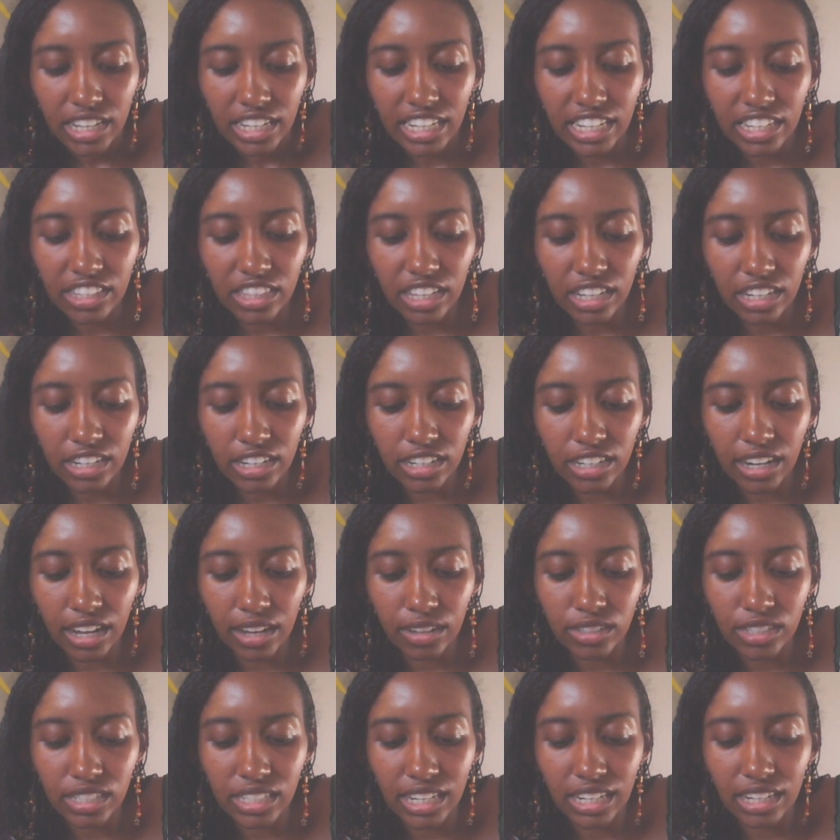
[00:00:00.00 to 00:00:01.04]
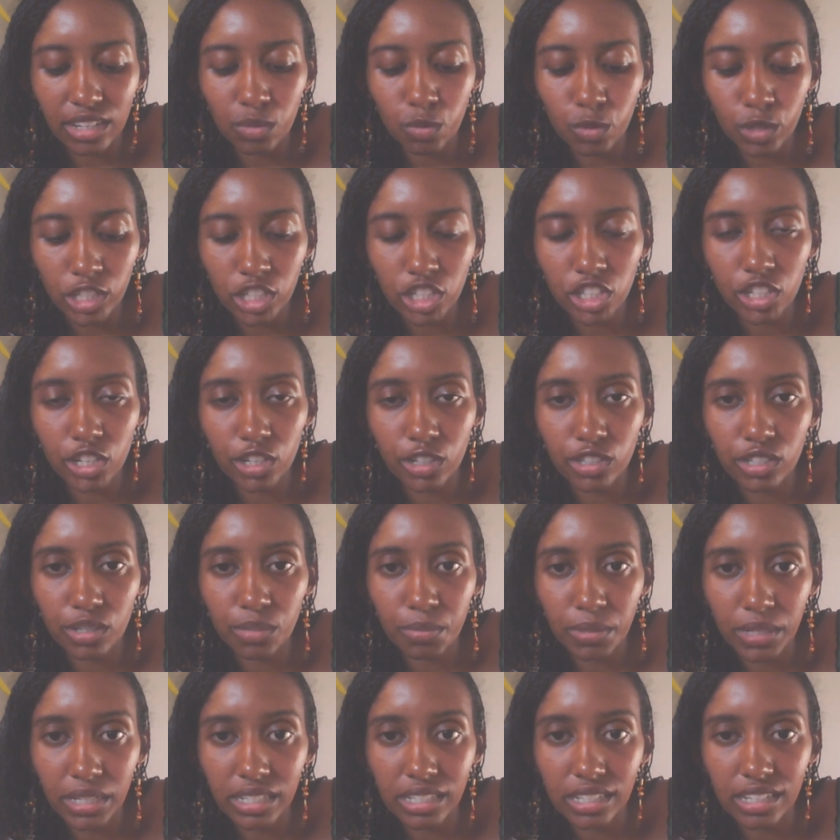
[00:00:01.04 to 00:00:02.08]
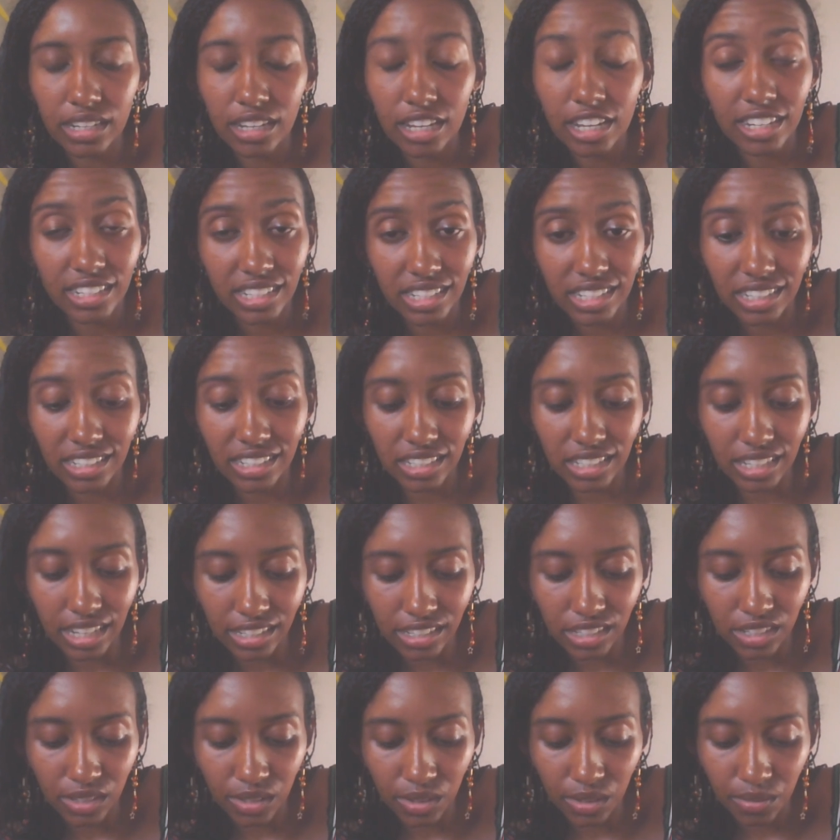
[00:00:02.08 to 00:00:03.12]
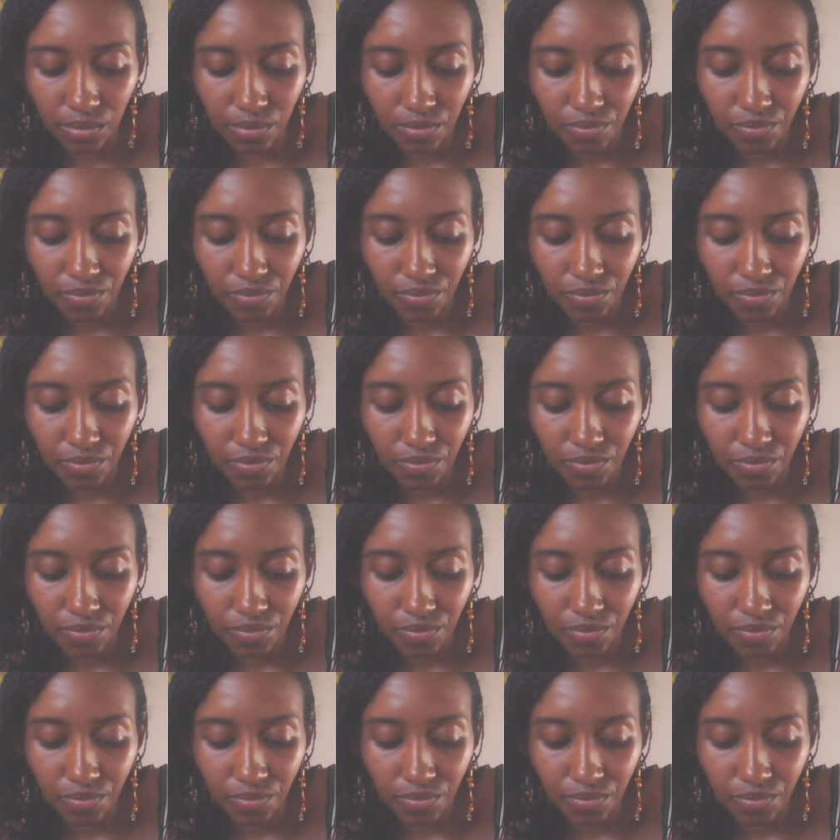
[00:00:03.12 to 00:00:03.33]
He then announced that he wished her to be his successor.